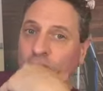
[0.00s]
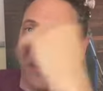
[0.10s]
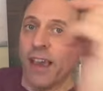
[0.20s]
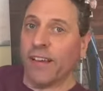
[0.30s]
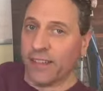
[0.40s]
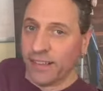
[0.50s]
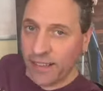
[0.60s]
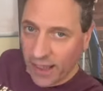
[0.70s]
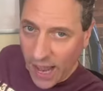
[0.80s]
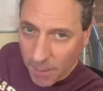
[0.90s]
So yes,
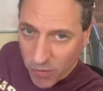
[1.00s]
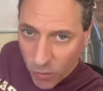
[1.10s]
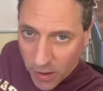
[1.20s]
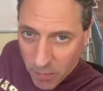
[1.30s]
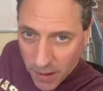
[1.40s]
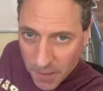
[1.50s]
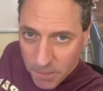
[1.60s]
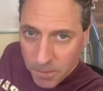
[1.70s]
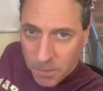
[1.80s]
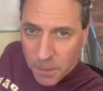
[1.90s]
that, that happens quite a
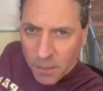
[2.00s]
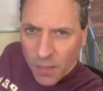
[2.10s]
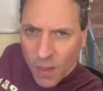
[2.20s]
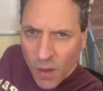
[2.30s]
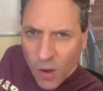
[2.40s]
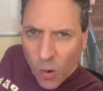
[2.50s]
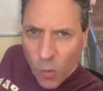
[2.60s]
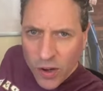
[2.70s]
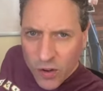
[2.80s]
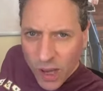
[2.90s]
bit.
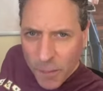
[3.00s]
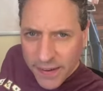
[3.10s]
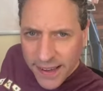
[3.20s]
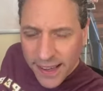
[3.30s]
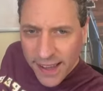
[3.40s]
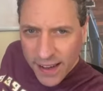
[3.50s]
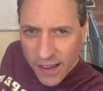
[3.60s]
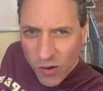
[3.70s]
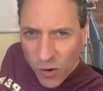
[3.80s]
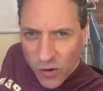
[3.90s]
When are you coming to
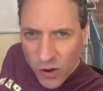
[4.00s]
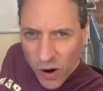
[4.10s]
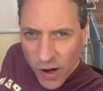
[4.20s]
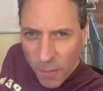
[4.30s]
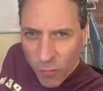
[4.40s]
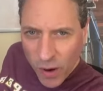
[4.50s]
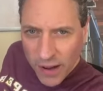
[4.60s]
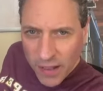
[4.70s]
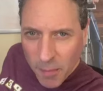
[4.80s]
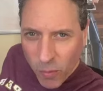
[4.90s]
Connecticut or New York? I'm
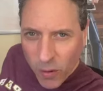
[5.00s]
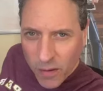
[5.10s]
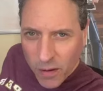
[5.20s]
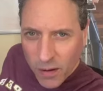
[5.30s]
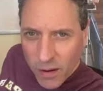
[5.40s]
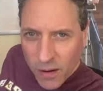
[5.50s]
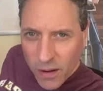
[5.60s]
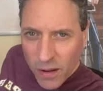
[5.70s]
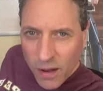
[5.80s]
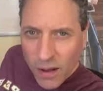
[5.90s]
right on the border.
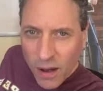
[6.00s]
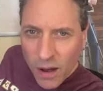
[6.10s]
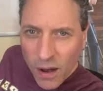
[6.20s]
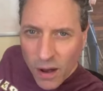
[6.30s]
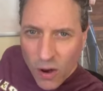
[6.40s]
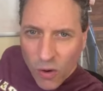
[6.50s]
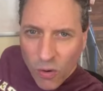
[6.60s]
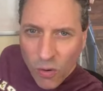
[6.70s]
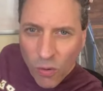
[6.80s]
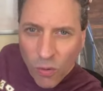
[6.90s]

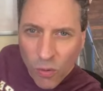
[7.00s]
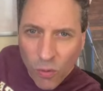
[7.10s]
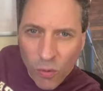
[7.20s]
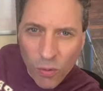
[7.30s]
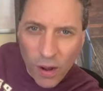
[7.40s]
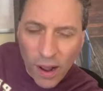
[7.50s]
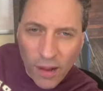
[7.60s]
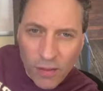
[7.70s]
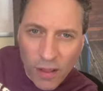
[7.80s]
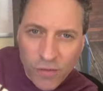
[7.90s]
Oh,
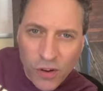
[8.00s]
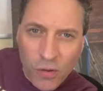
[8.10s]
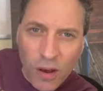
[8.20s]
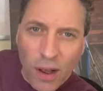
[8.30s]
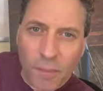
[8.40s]
I'd love to.